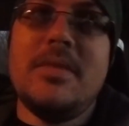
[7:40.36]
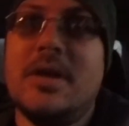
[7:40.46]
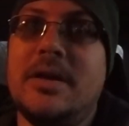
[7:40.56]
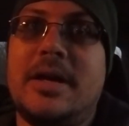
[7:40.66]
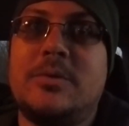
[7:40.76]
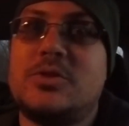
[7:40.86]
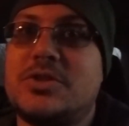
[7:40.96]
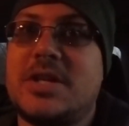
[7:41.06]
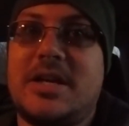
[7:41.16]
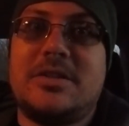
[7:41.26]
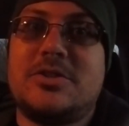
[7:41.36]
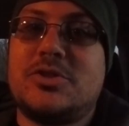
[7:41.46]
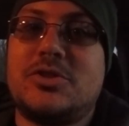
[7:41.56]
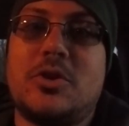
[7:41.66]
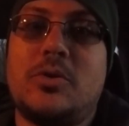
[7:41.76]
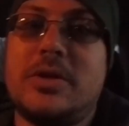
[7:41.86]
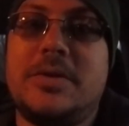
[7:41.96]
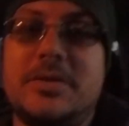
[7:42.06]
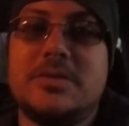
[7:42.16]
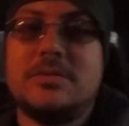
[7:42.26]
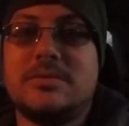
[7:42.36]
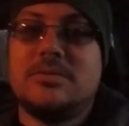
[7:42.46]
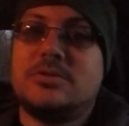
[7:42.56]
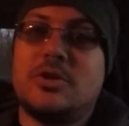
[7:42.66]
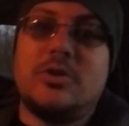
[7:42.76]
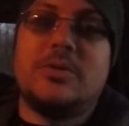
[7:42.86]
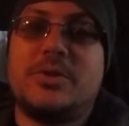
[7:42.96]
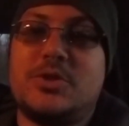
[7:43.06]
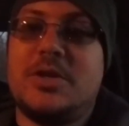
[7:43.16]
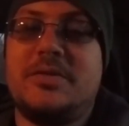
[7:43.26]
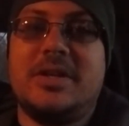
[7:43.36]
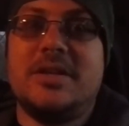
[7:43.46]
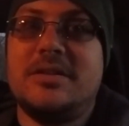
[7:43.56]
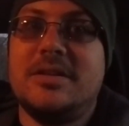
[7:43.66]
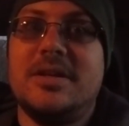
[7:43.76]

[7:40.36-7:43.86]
and I was just kind of just slowly, slowly retrieving it,